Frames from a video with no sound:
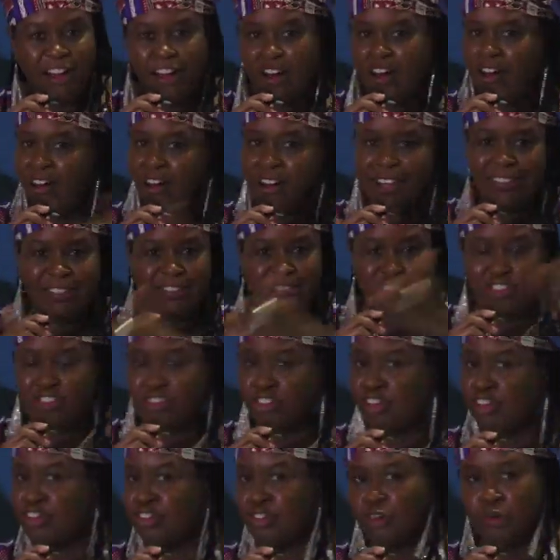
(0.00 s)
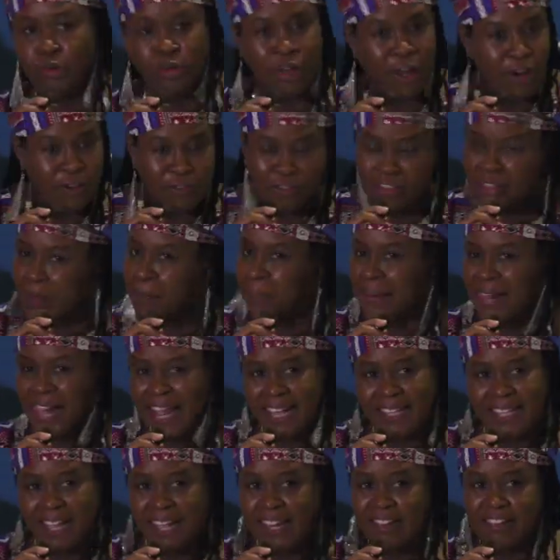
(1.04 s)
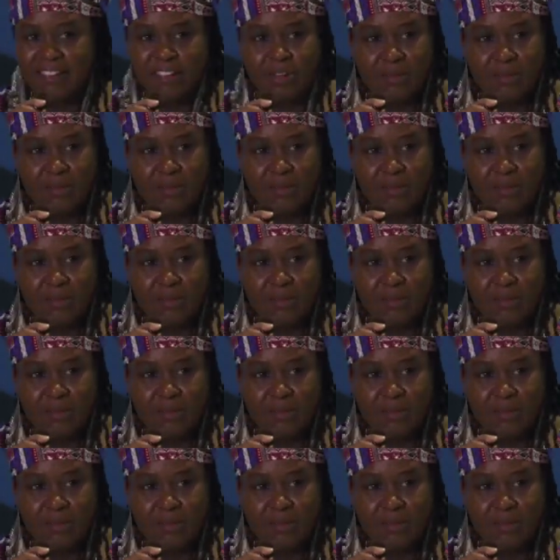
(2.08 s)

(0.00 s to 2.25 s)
are indigenous all over the planet,